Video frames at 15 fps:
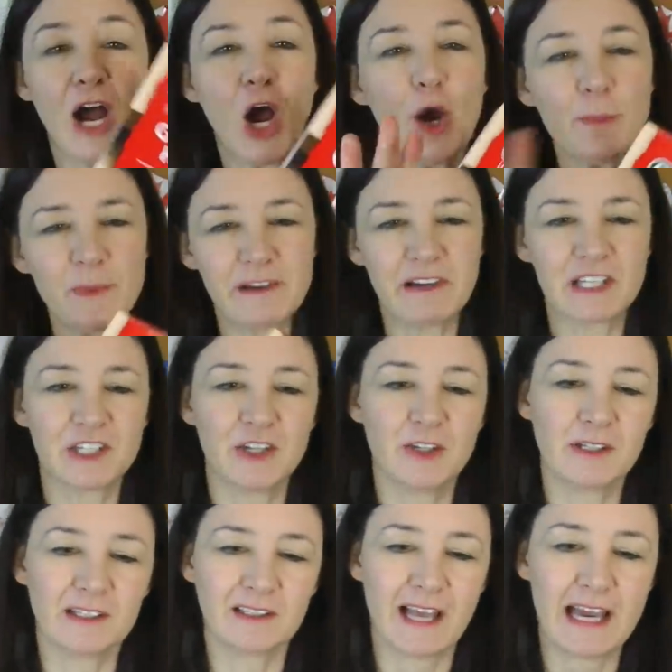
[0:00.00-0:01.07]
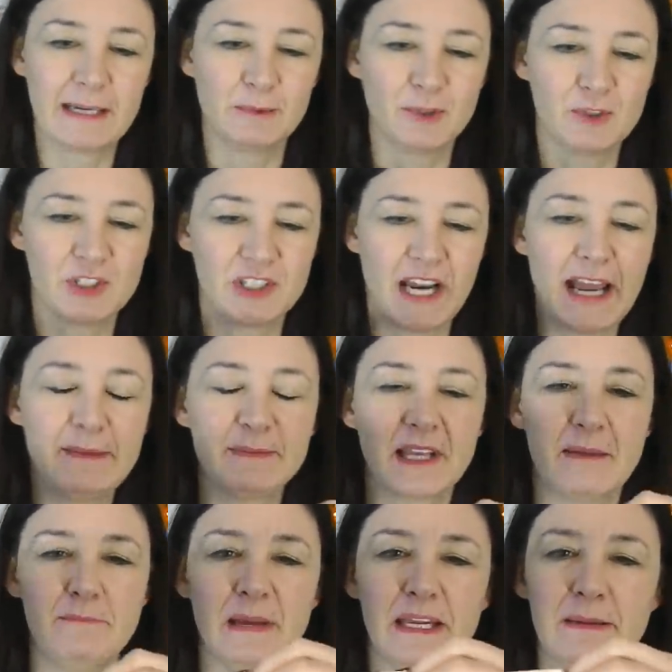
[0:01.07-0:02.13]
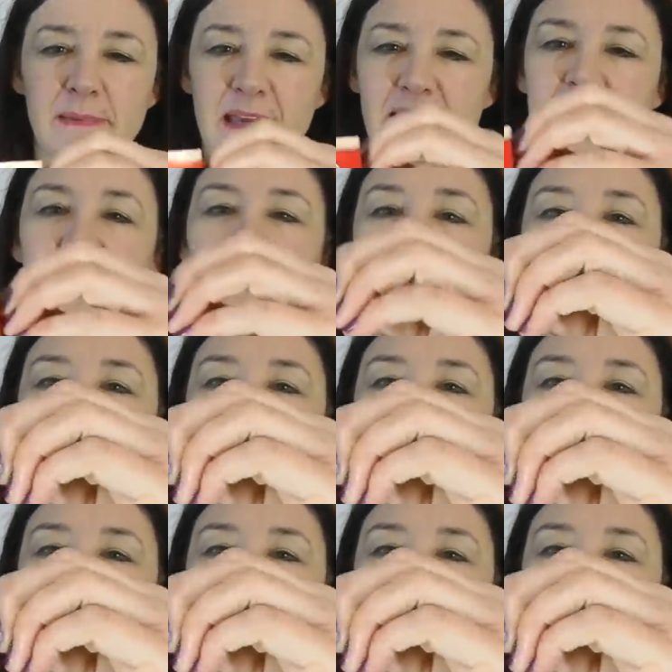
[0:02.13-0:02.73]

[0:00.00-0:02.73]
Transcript: hope they're in cute little animal shapes. They better be.